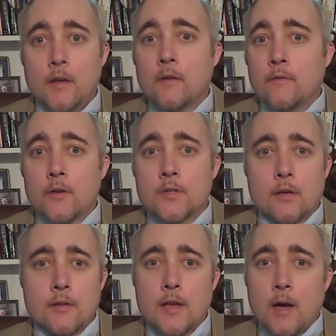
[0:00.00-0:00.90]
First
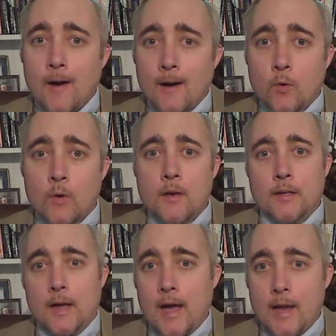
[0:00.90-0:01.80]
are the awkward
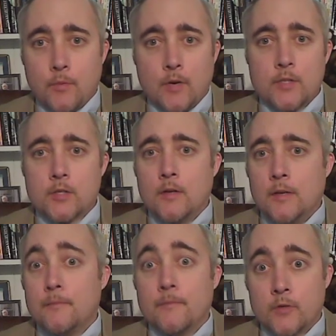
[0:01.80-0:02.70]
and high pressure
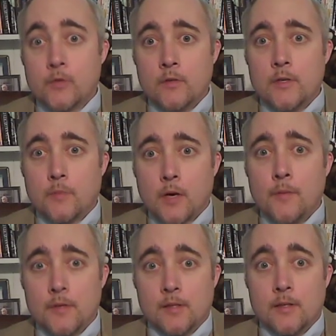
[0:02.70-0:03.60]
and truly
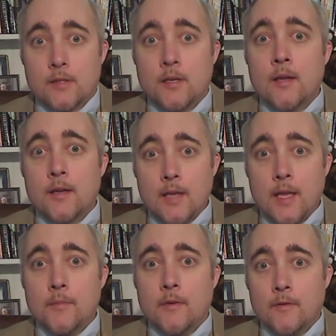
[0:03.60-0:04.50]
purposeless
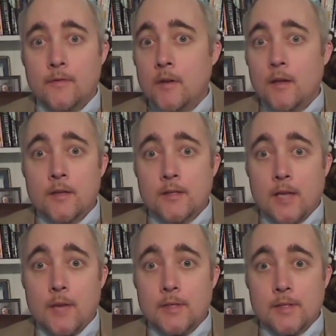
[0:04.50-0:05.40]
game of
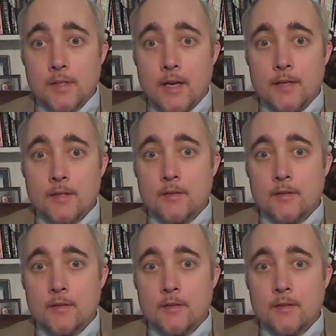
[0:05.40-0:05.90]
Simon Says,